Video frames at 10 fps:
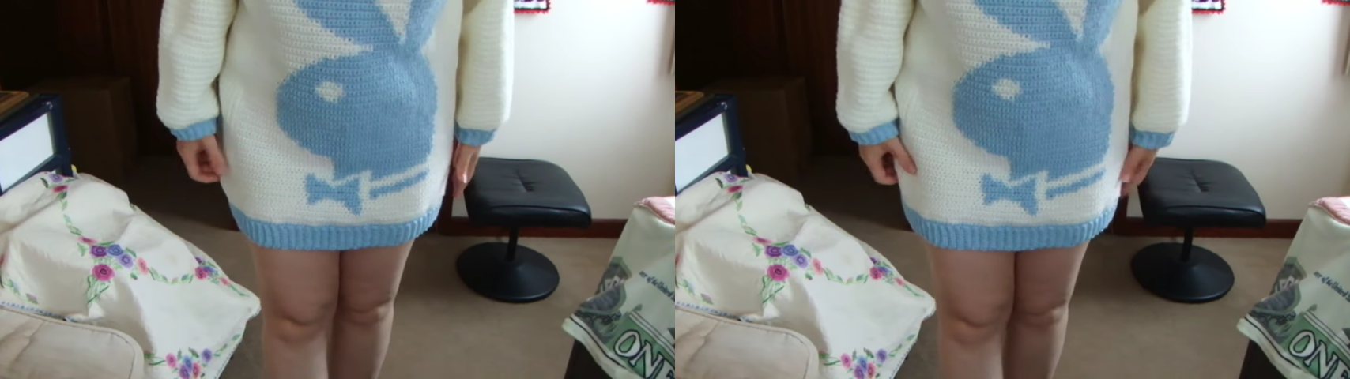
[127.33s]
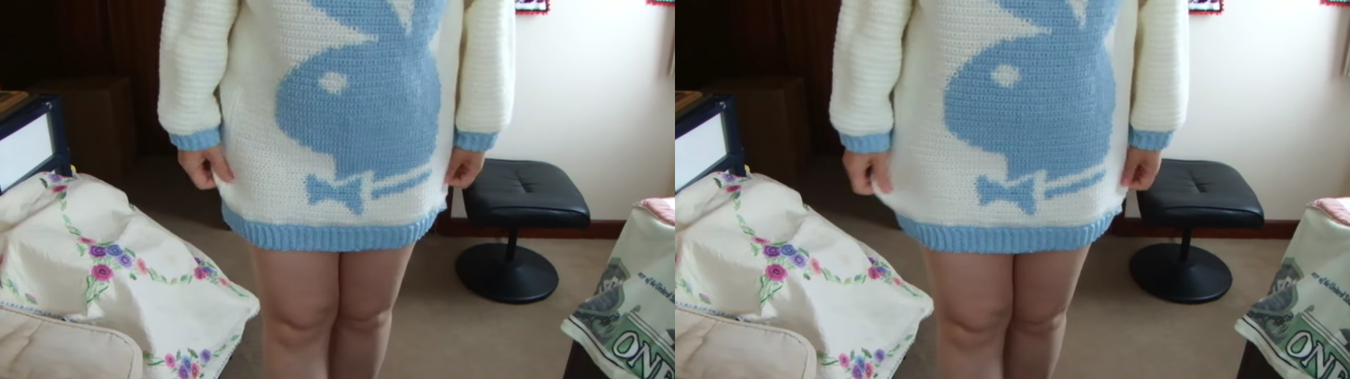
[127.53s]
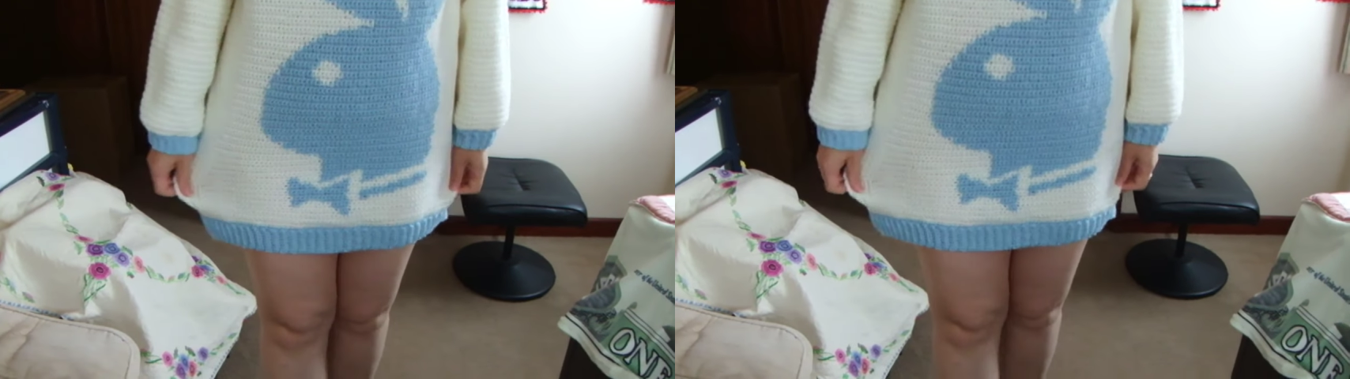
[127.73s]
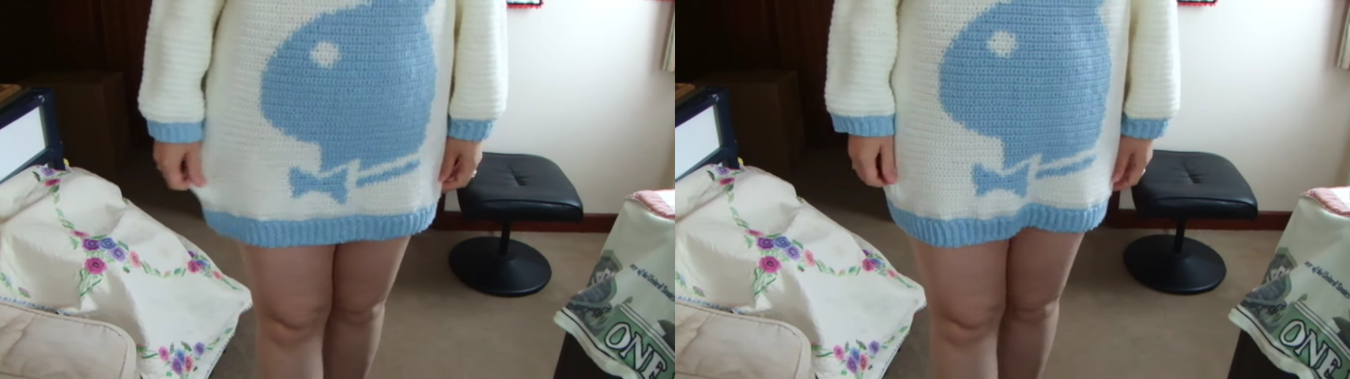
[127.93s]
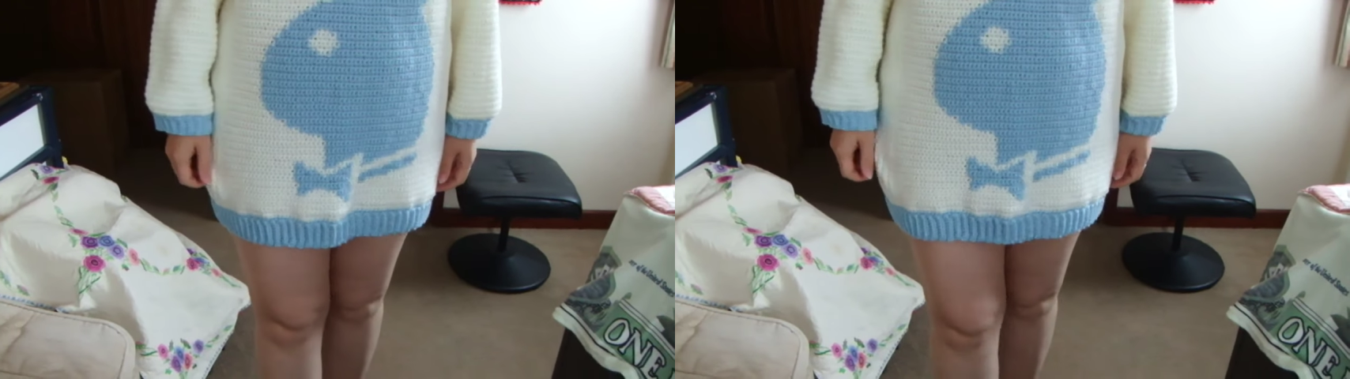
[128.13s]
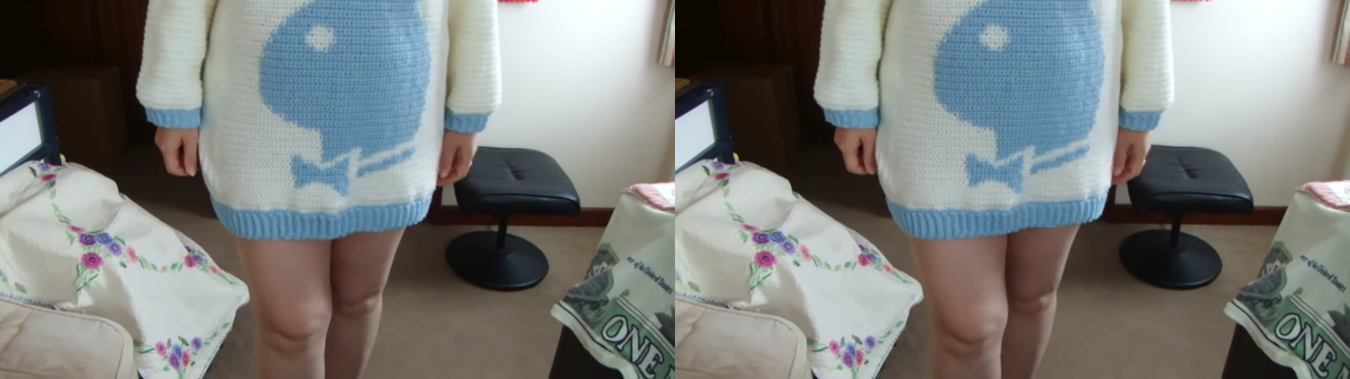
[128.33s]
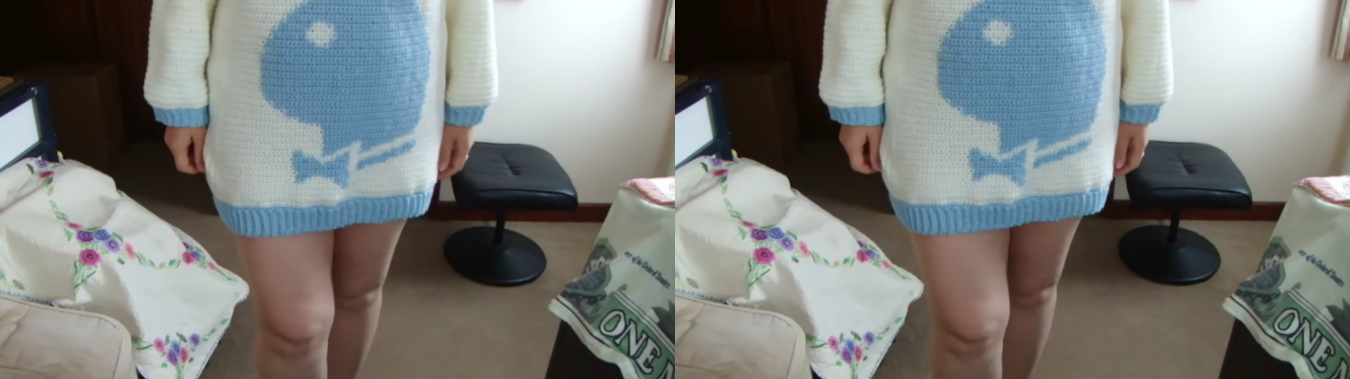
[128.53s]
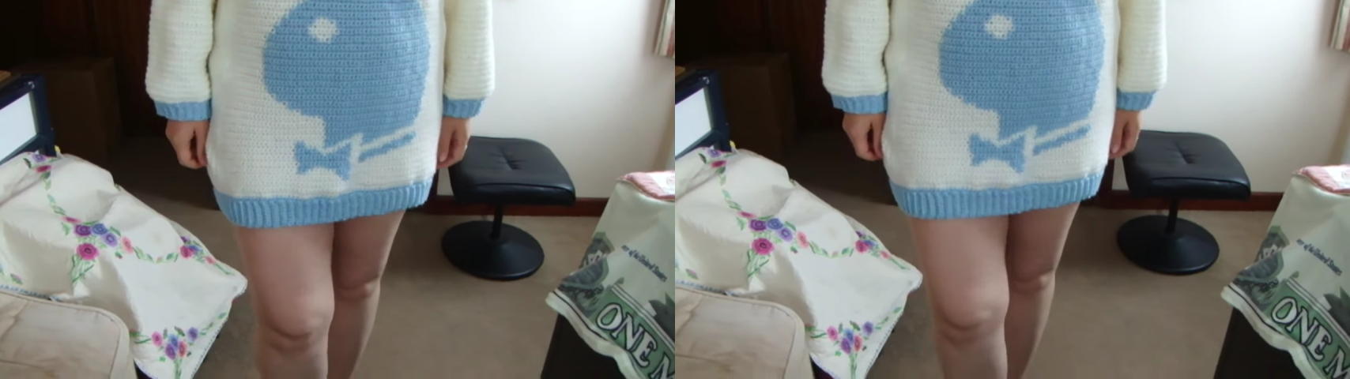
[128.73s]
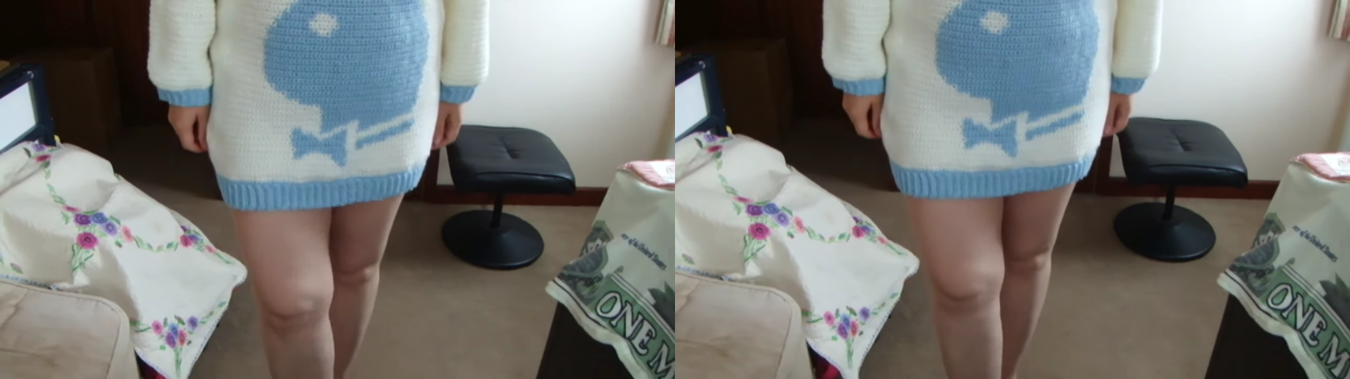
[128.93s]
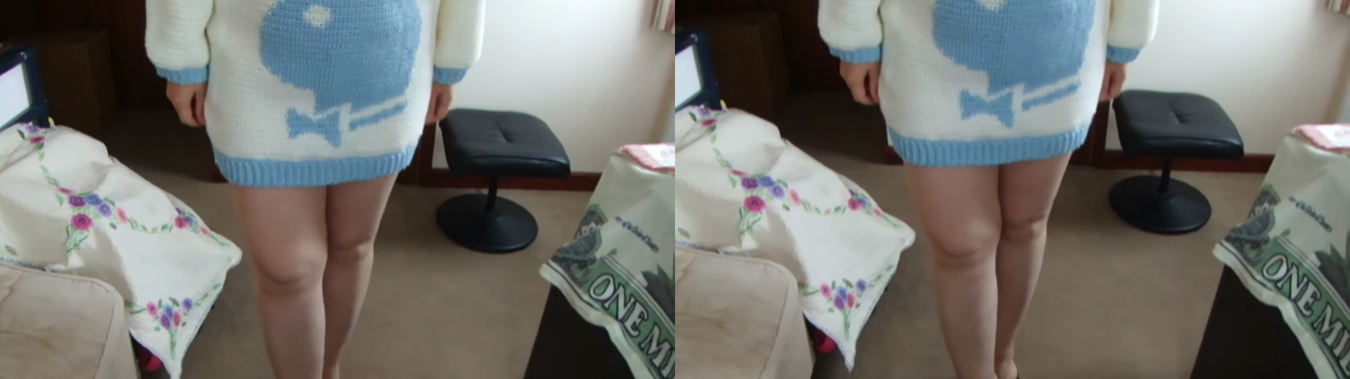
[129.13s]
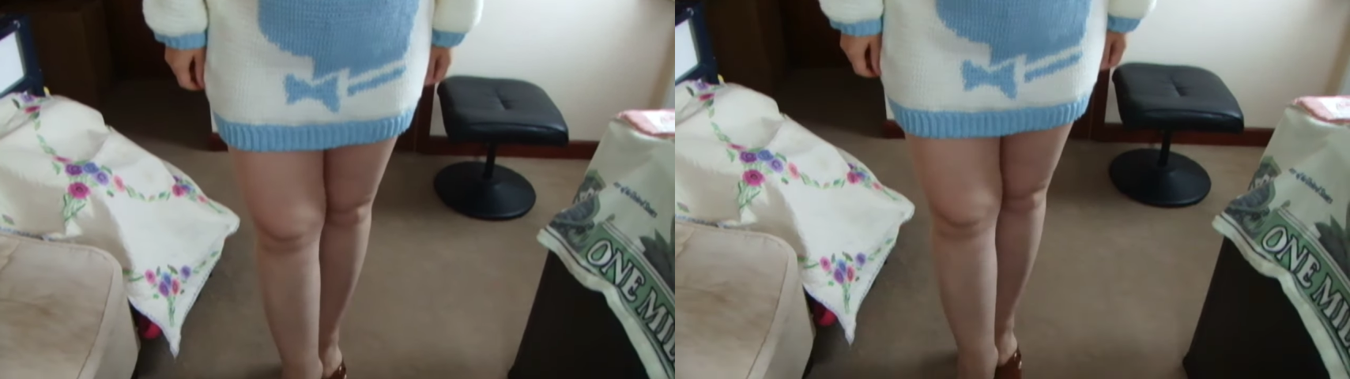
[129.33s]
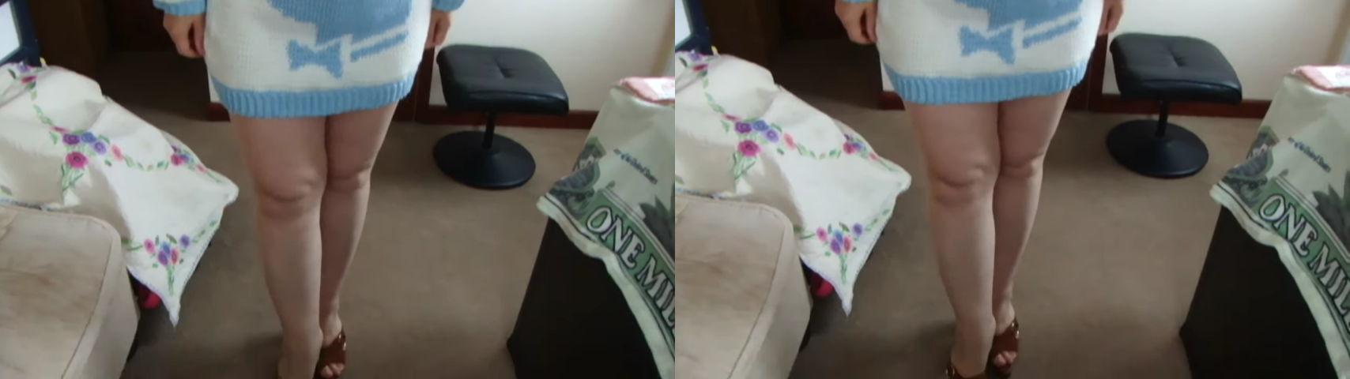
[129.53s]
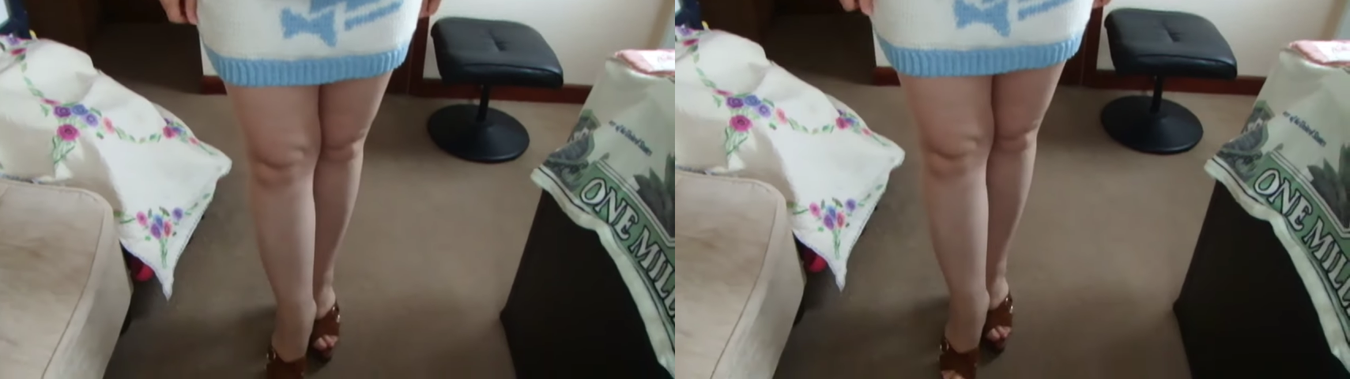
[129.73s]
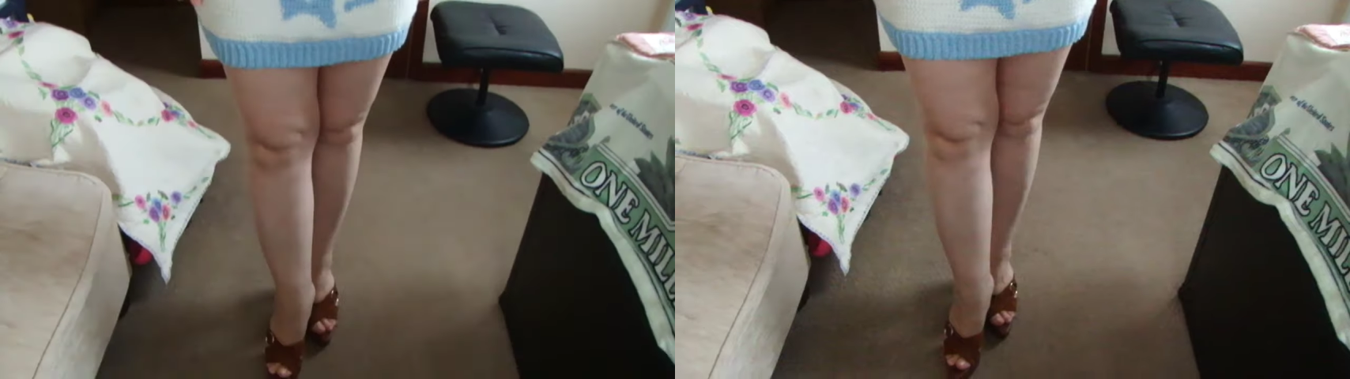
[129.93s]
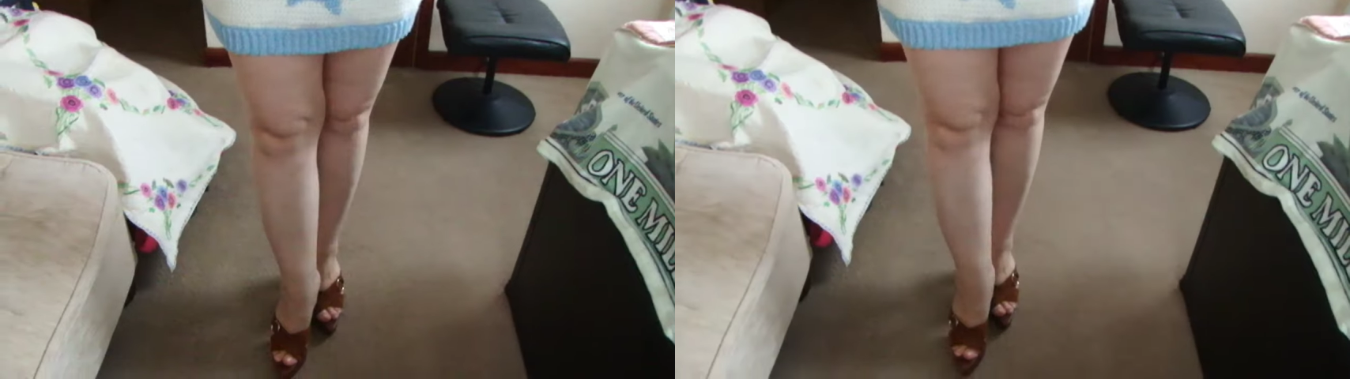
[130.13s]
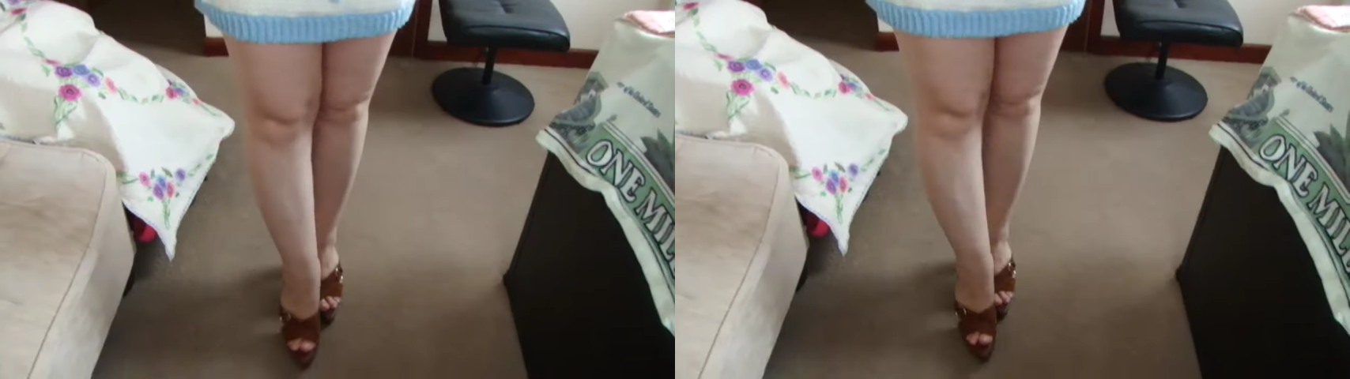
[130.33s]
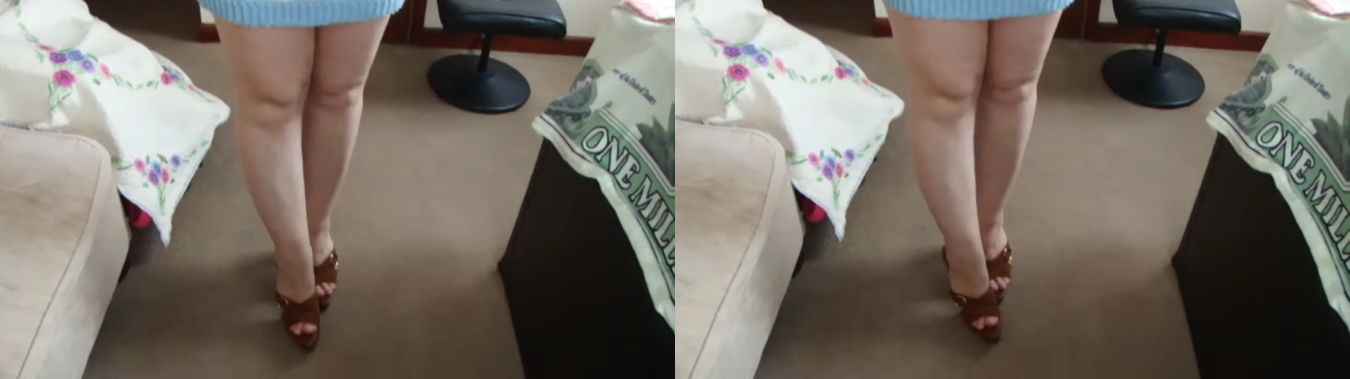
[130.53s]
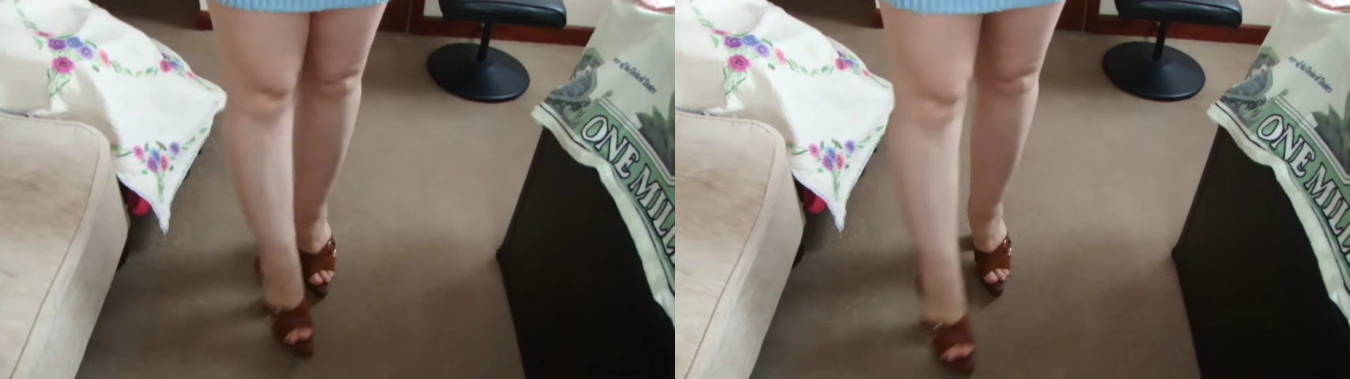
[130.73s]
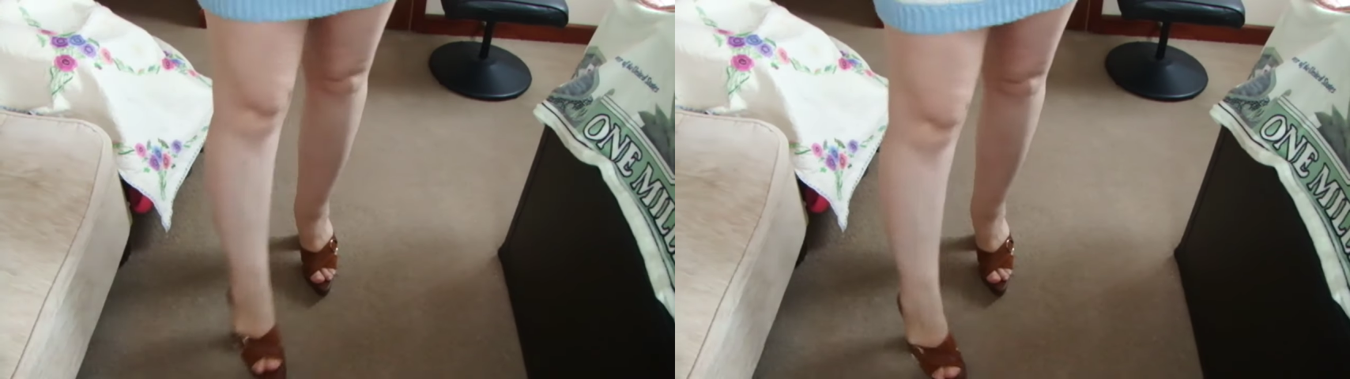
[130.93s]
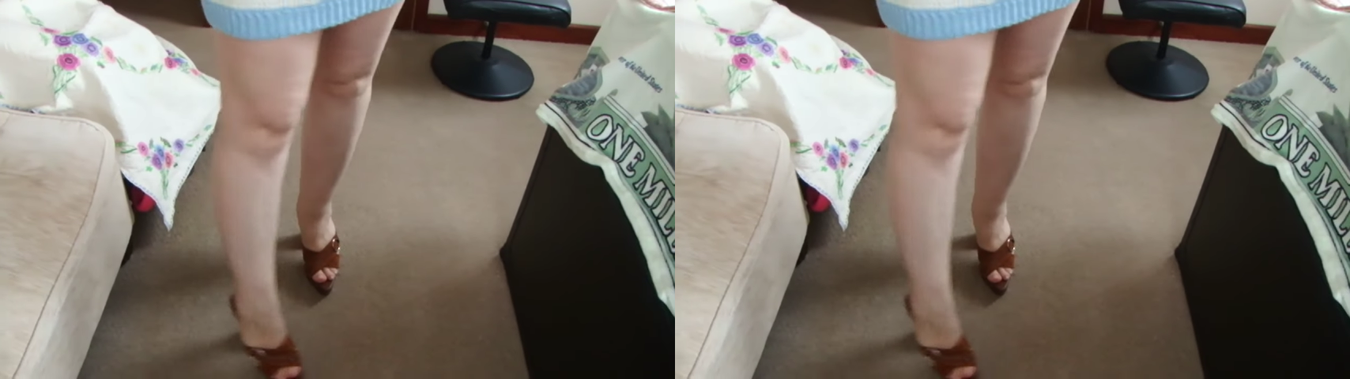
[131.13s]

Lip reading: Nobody's mouth can be seen.